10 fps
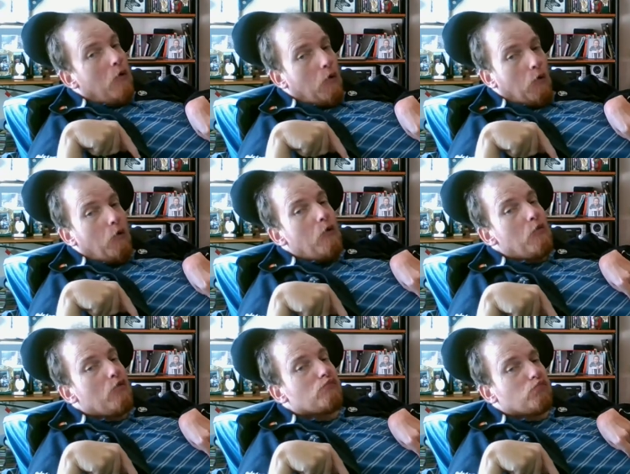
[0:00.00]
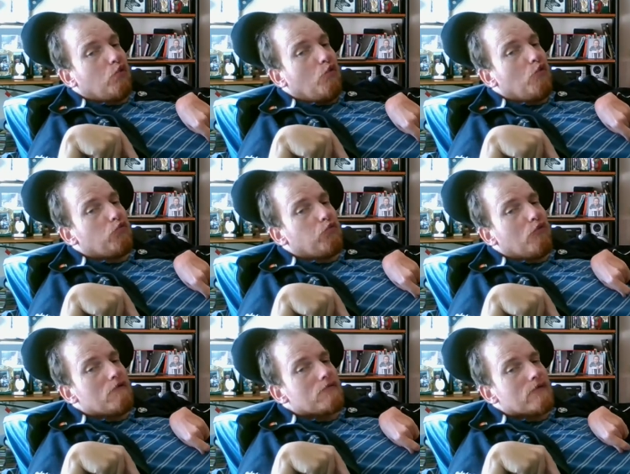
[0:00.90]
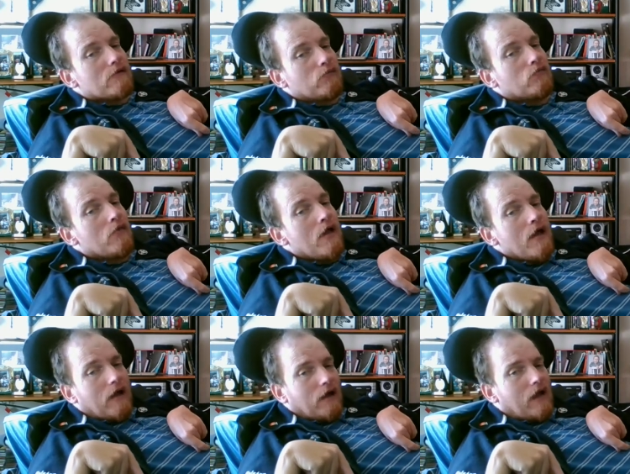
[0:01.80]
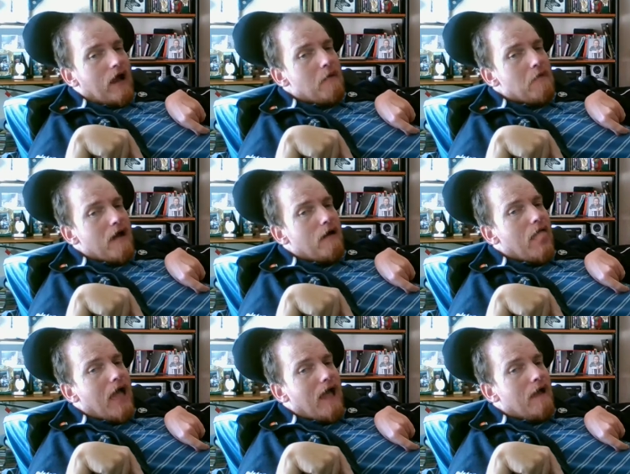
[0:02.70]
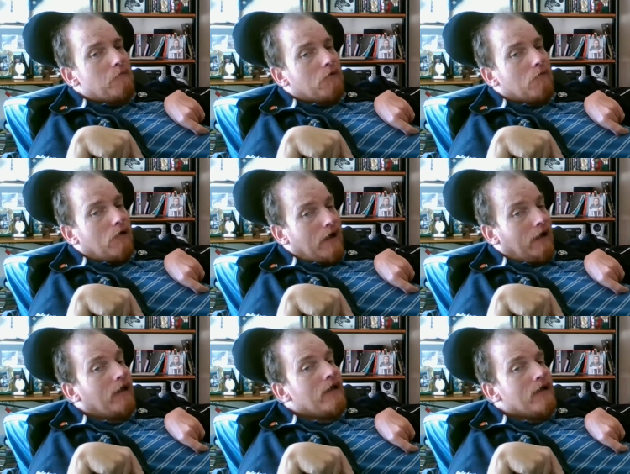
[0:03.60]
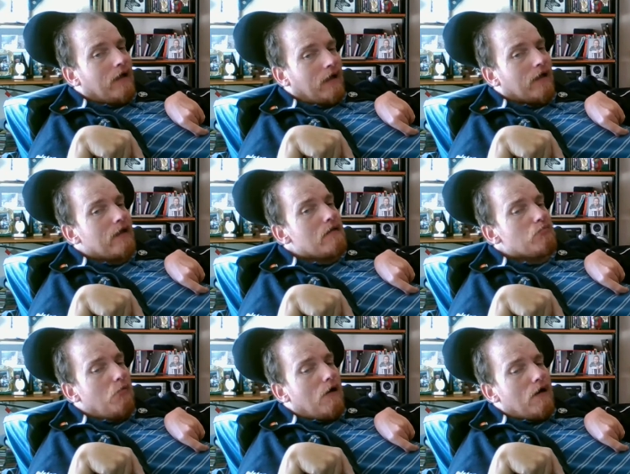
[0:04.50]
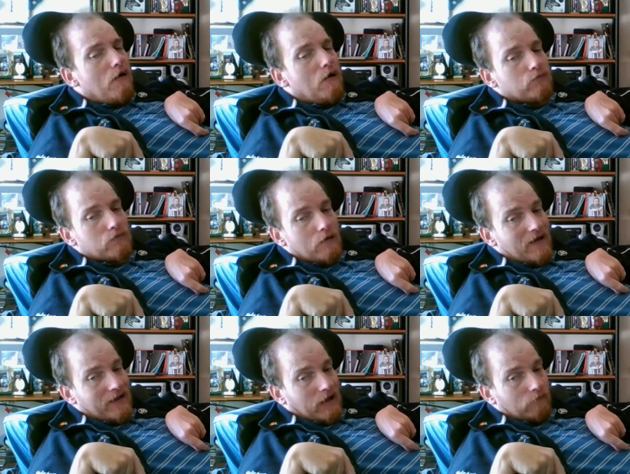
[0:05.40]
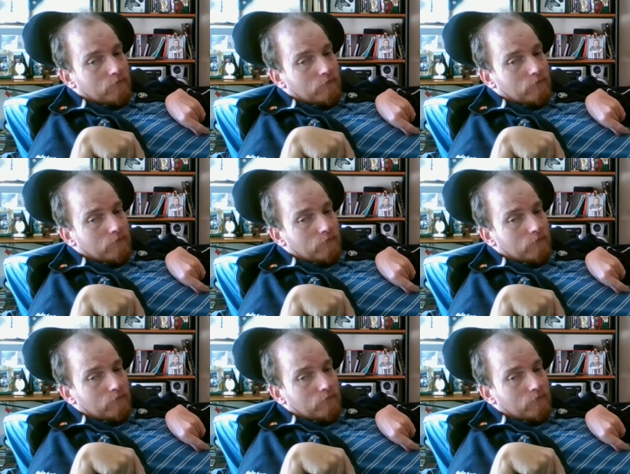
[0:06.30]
all the tools will just come out everywhere. Here's my offside.